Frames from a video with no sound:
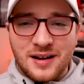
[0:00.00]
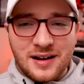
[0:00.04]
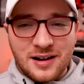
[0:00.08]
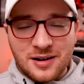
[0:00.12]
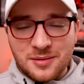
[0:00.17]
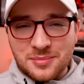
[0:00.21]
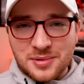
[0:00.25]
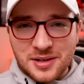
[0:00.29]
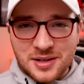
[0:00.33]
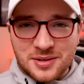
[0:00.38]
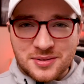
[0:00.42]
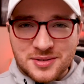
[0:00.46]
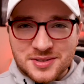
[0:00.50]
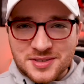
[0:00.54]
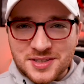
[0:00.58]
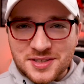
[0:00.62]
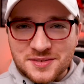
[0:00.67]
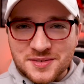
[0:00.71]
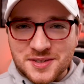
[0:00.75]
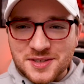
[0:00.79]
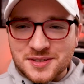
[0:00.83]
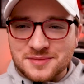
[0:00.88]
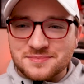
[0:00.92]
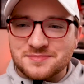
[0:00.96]
AirPlay
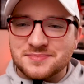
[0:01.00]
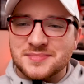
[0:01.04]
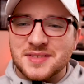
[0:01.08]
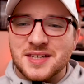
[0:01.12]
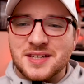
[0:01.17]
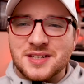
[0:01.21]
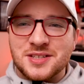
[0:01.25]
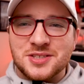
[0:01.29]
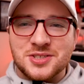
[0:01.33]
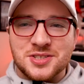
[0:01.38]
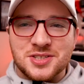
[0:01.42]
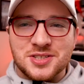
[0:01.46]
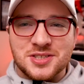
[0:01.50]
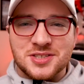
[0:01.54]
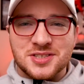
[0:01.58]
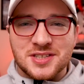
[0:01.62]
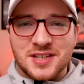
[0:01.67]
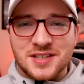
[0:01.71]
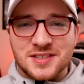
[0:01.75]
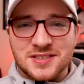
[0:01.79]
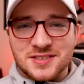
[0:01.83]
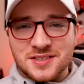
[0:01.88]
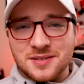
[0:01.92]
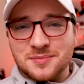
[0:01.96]
receiver? She
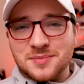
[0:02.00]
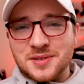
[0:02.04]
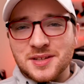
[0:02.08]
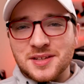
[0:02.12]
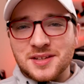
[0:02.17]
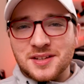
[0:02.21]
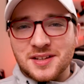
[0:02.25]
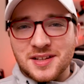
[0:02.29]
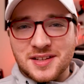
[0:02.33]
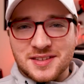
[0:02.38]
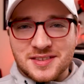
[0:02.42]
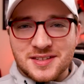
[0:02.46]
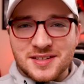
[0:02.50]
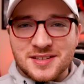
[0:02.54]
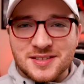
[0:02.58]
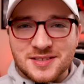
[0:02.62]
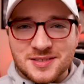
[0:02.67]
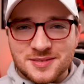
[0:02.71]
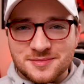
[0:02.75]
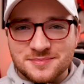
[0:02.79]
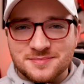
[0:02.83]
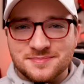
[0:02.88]
says something like this.